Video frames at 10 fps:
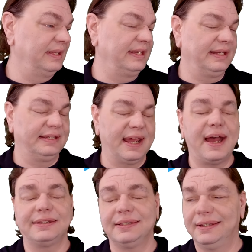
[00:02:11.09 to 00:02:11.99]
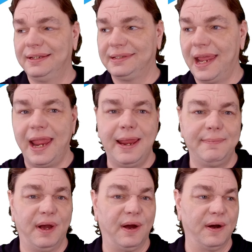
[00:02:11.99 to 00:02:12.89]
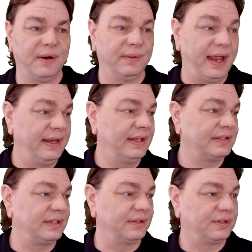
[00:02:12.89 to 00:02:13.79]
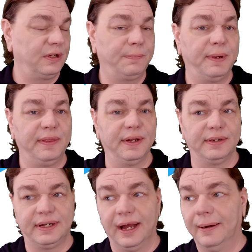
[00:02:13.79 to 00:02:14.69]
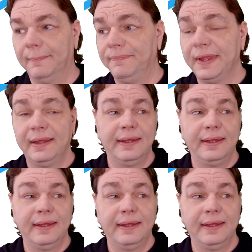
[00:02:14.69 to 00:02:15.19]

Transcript: The dots in this game are horrendous. They're stupid. They're dumb.